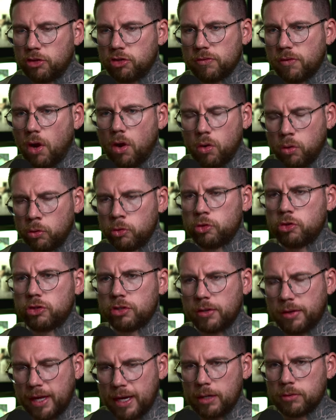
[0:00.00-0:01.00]
you've got hundreds
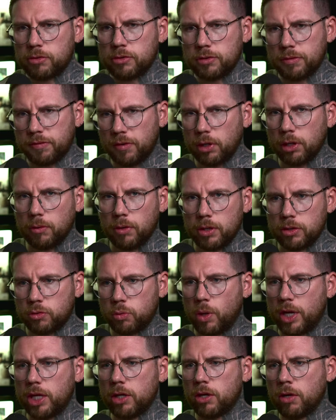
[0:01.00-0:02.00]
of thousands of followers
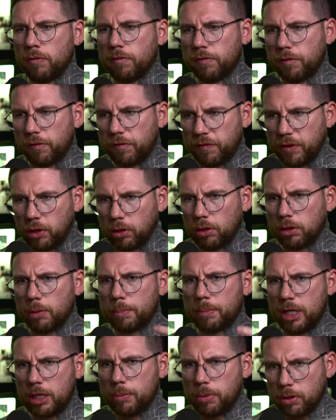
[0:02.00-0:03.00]
where you can fulfill the
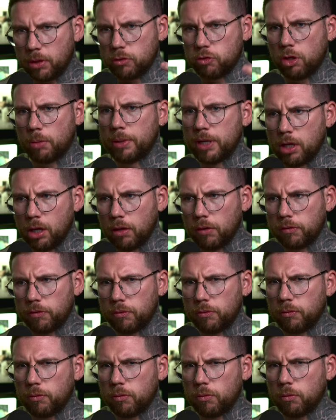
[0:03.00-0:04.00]
people that are dropping off,
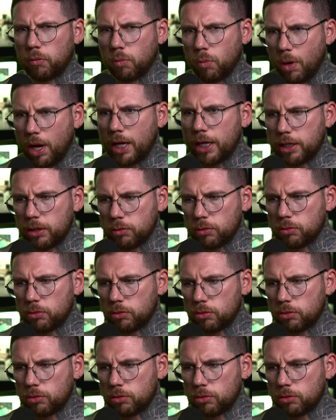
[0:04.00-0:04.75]
why are you